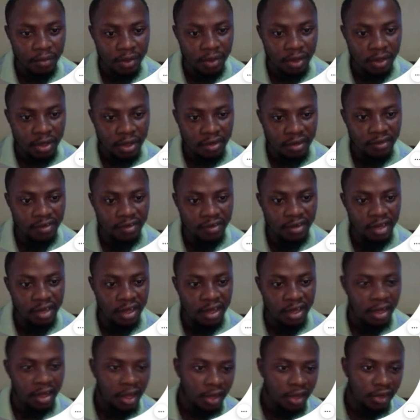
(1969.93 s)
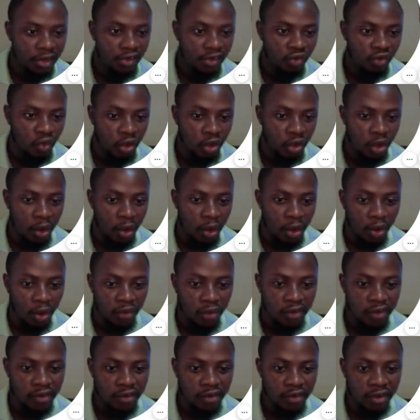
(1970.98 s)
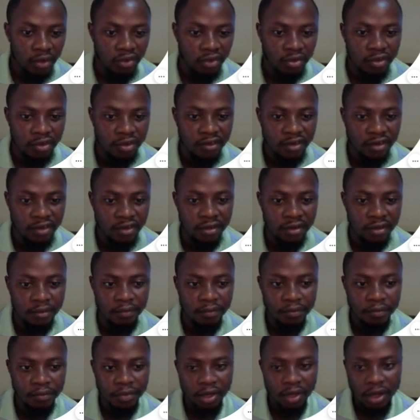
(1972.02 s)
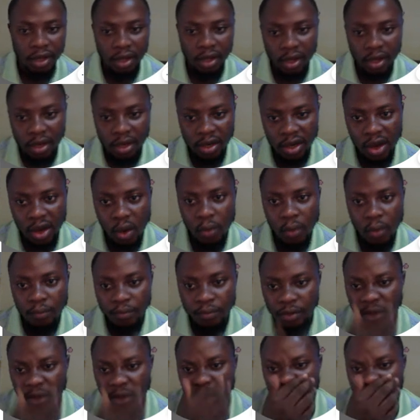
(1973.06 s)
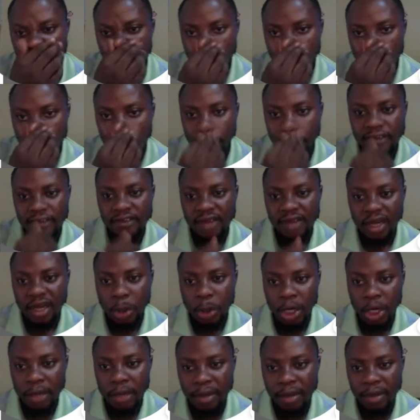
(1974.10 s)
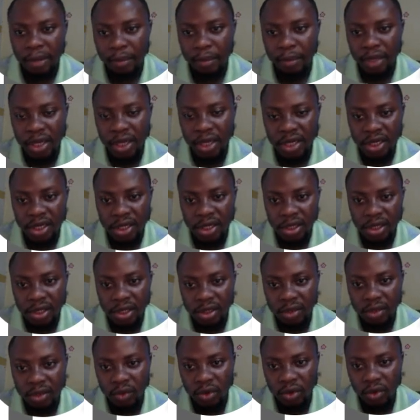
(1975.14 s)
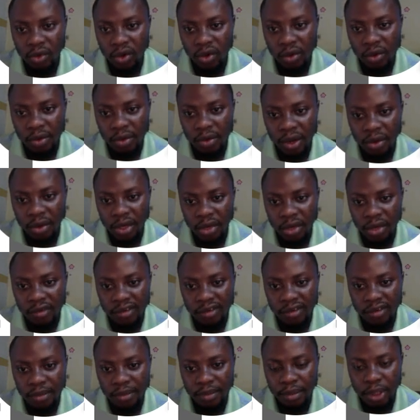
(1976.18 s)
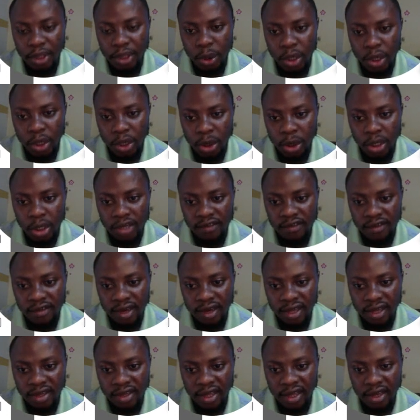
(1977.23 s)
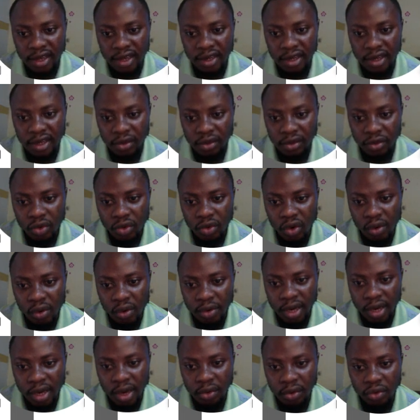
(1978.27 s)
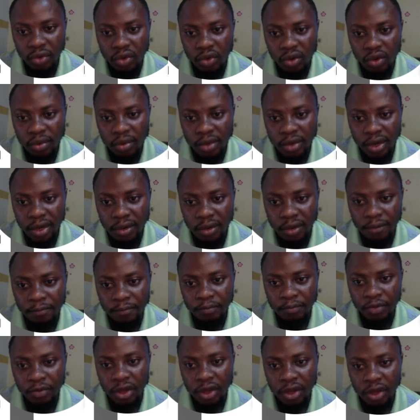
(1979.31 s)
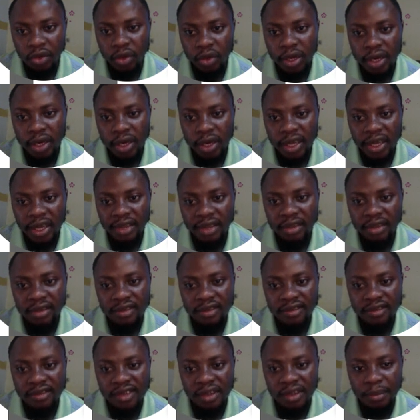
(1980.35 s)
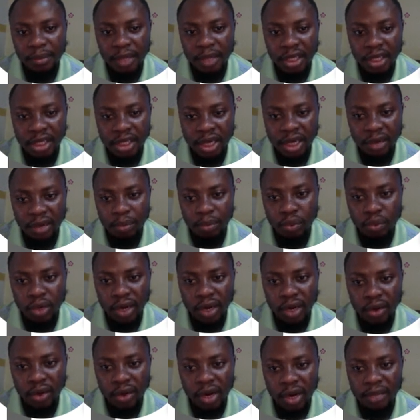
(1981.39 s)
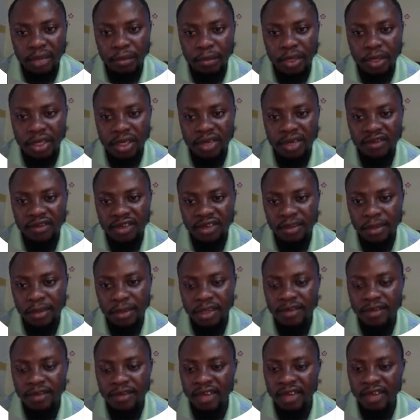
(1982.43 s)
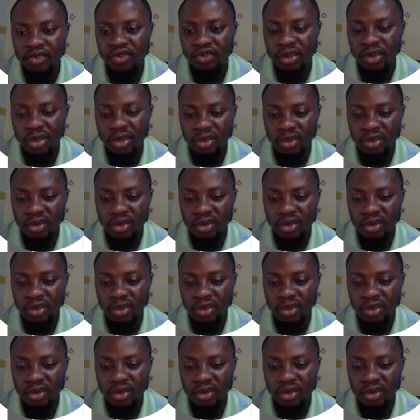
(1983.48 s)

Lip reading: This is it here. This is what our audience are going to be seeing. Now this is actually my page. When you come down here, you see the page you actually selected. You come down, you can edit this image and put another image. This image is associated to